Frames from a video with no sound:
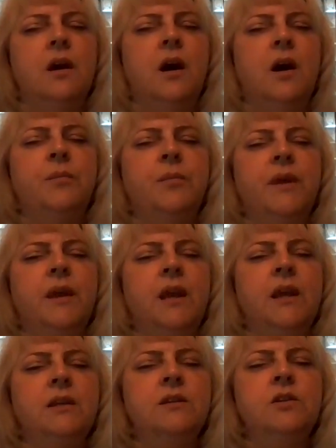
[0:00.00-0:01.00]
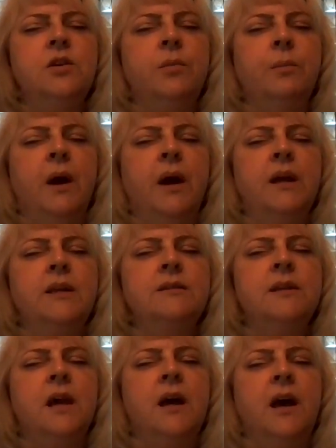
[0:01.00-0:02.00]
up into your
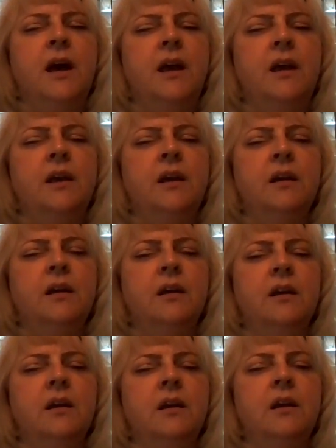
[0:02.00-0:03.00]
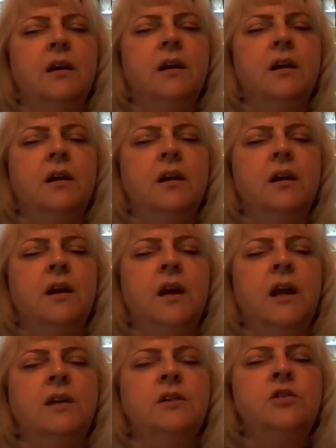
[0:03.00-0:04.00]
mind's eye,
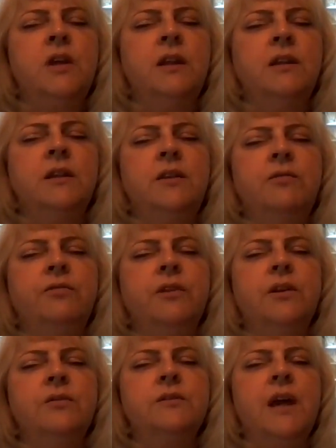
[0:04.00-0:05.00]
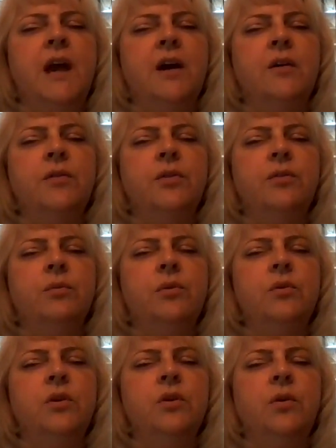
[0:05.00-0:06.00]
and gently floats out
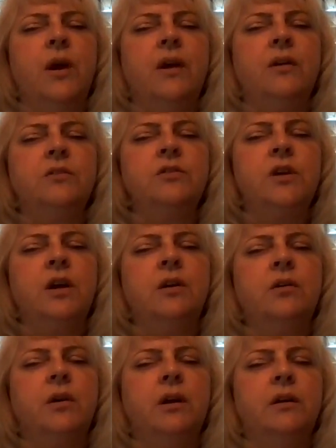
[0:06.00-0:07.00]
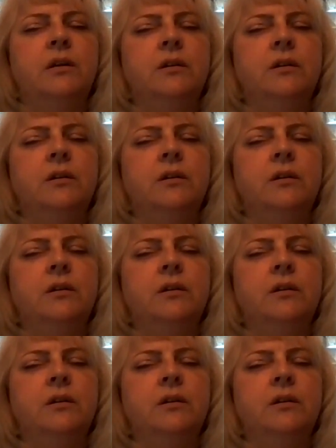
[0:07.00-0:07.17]
through your crown chakra.